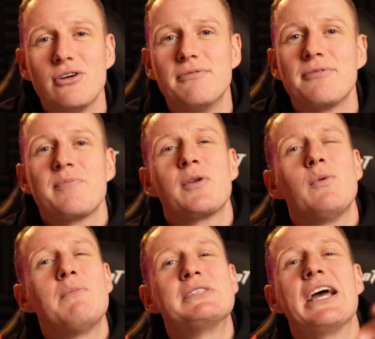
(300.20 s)
of,
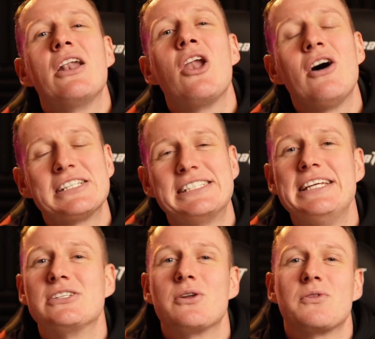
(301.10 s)
when was it, last
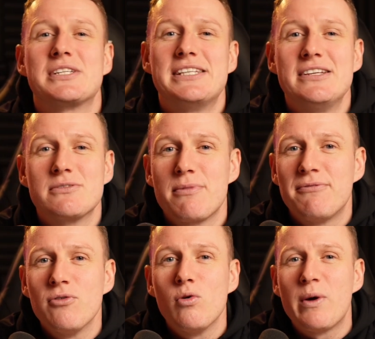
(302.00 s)
season or the season
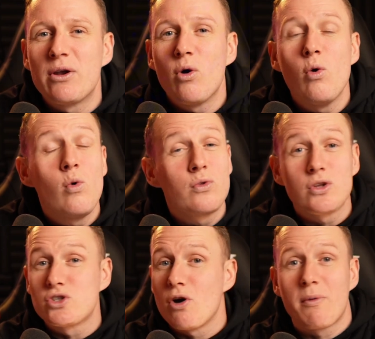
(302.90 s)
before, when all the
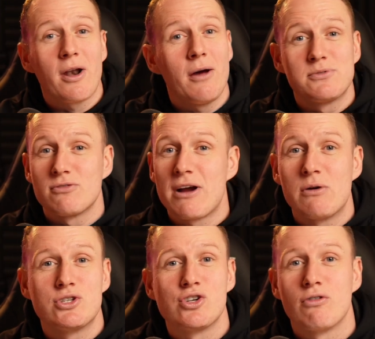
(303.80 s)
top clubs
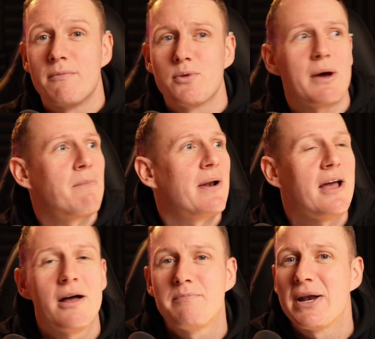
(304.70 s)
around Europe, you
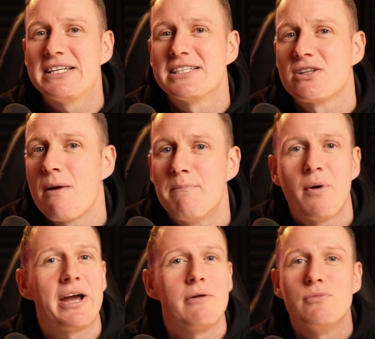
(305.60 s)
had places like
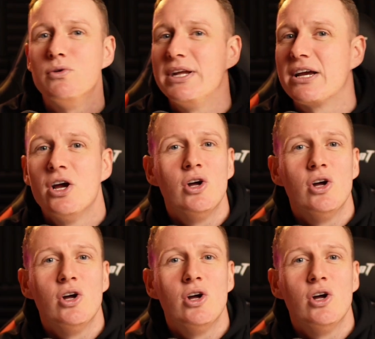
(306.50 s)
Bayern Munich,